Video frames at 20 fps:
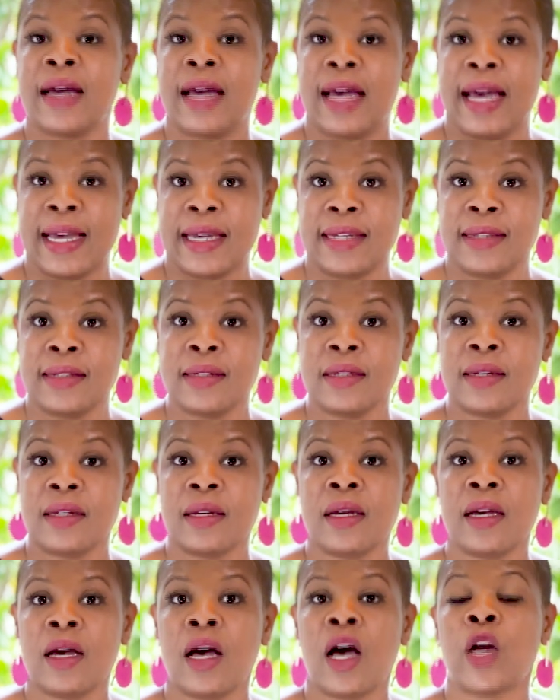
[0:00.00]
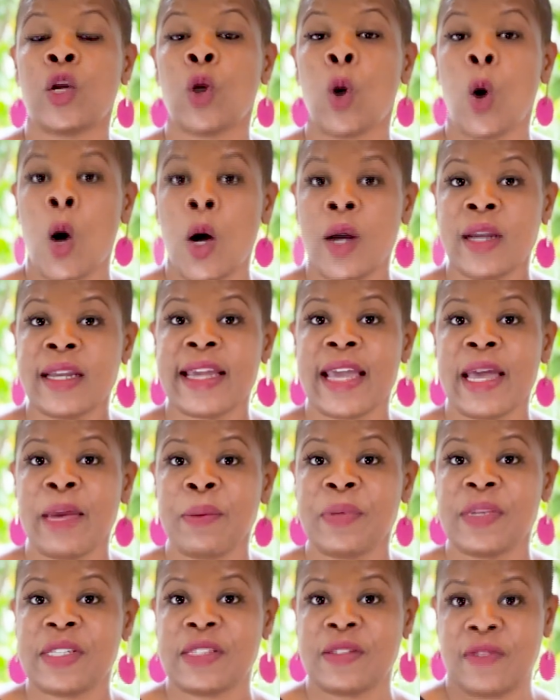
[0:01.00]
and an
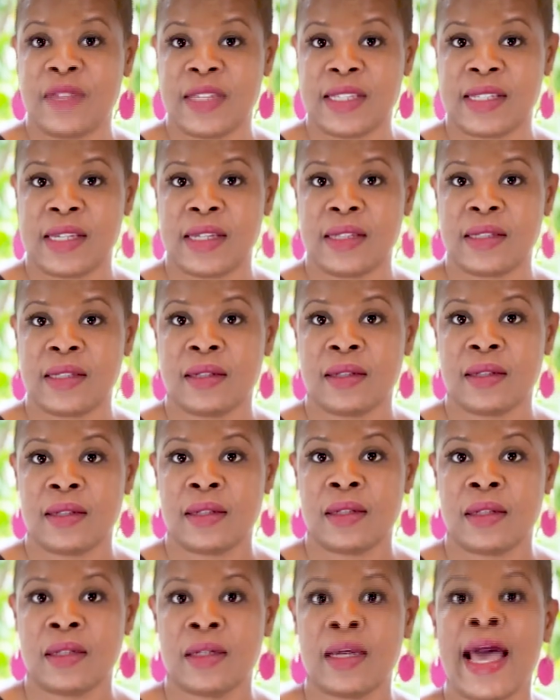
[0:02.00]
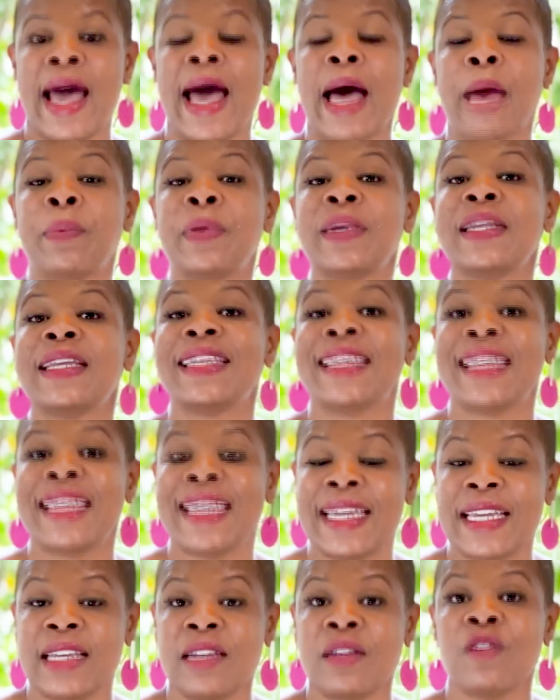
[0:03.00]
on-campus visit happening
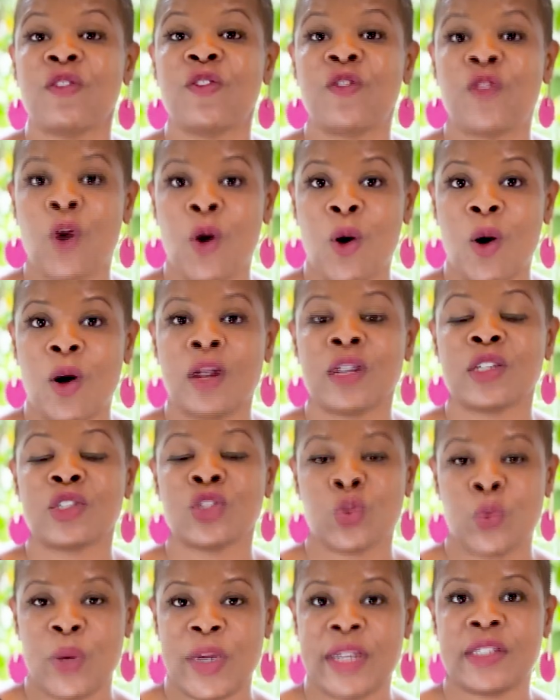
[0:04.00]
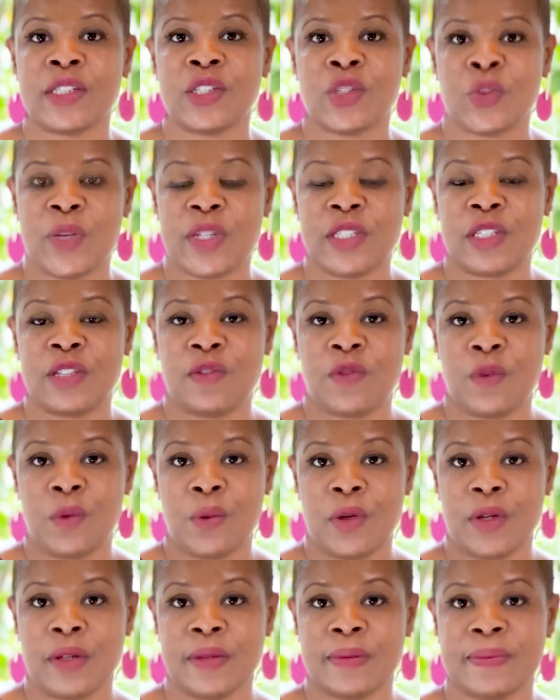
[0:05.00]
in fall
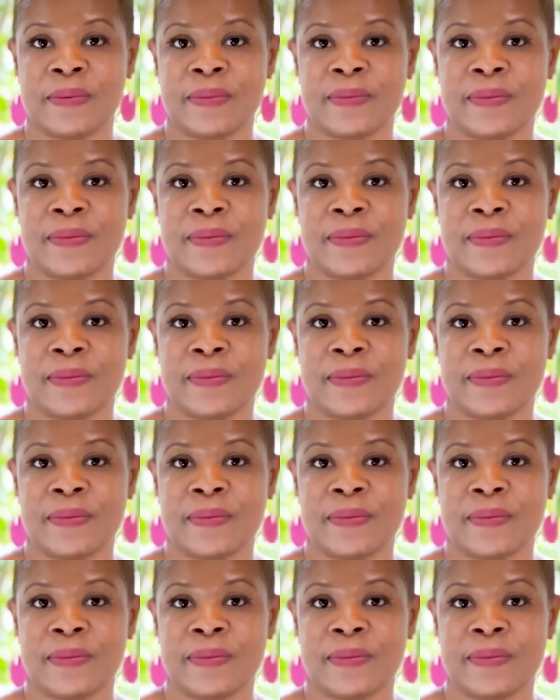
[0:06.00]
2024.